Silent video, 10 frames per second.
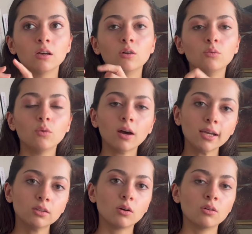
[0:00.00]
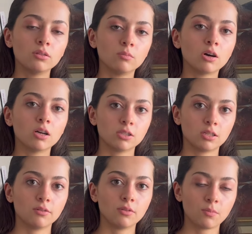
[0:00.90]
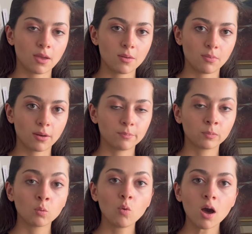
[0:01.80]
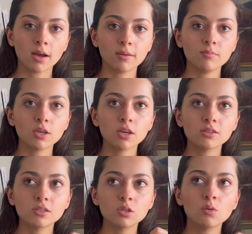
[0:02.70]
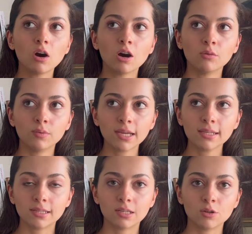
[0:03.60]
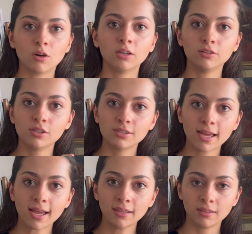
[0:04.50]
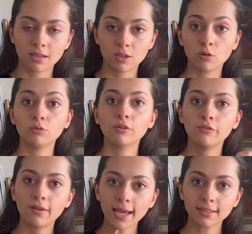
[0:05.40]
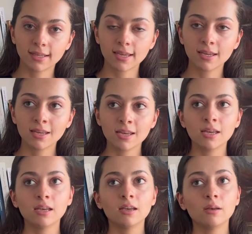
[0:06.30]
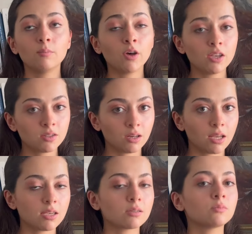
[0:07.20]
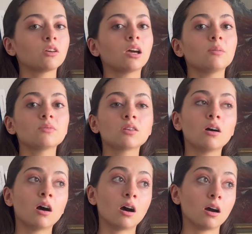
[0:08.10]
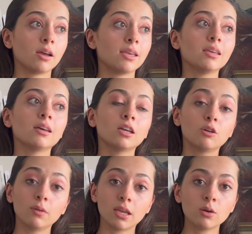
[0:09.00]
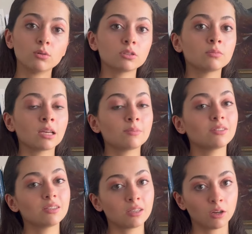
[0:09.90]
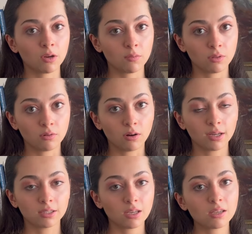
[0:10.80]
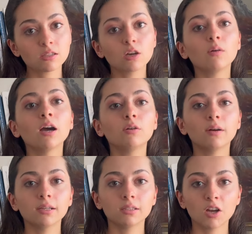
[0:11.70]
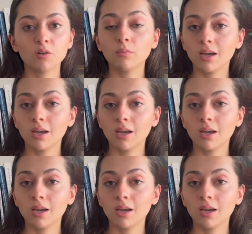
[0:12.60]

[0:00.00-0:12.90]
write on the margin of the paper. Why? Because you are reading, you are understanding, you're reflecting. Personally, sometimes I agree or sometimes disagree with the writer, so I write down my